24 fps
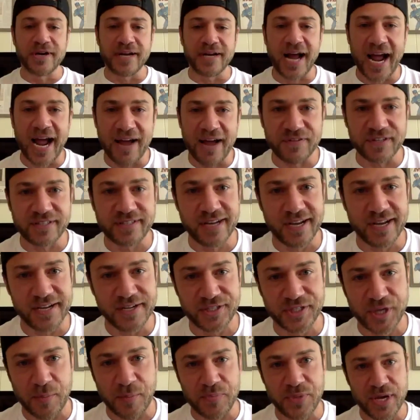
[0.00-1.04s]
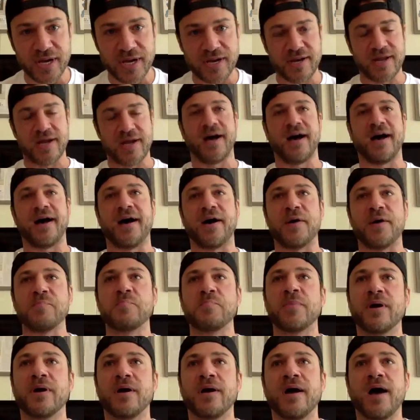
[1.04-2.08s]
I have to tell you something. Um,
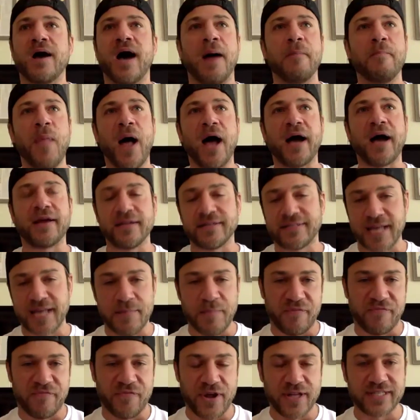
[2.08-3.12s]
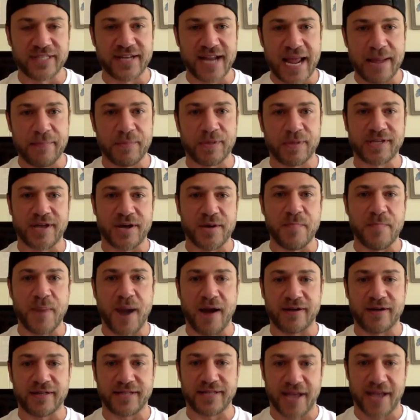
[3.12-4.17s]
I'm not going to say my friend's name because I'll
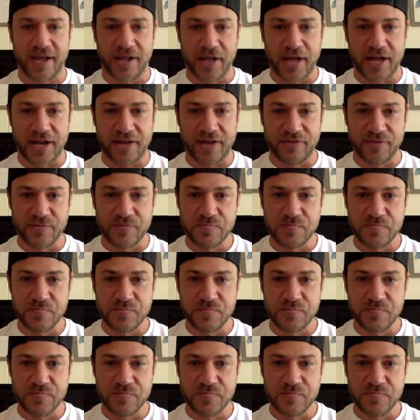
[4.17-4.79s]
embarrass the hell out of him.